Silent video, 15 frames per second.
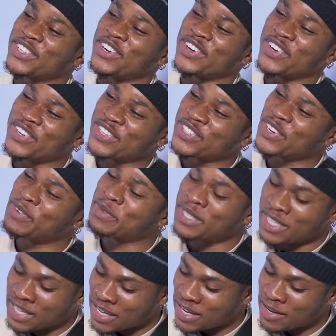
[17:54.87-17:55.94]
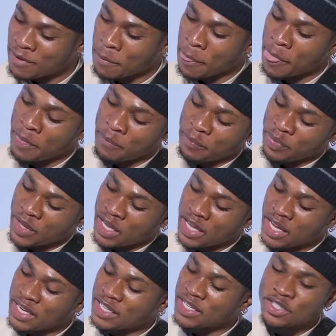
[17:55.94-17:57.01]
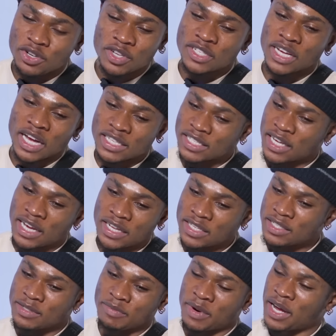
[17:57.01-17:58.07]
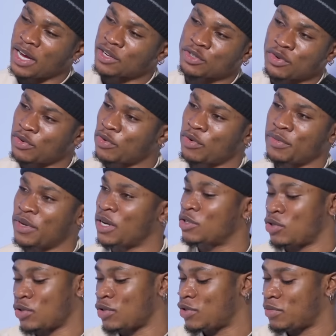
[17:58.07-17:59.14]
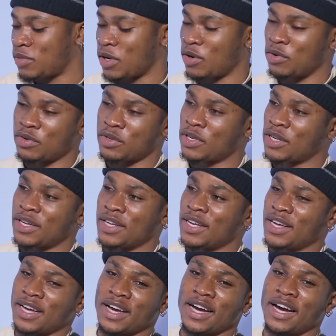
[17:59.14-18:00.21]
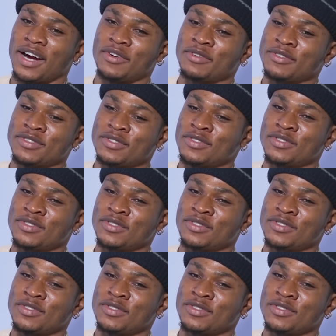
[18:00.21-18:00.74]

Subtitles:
or something, yeah. And it just assigned my action for me, and trust me, I will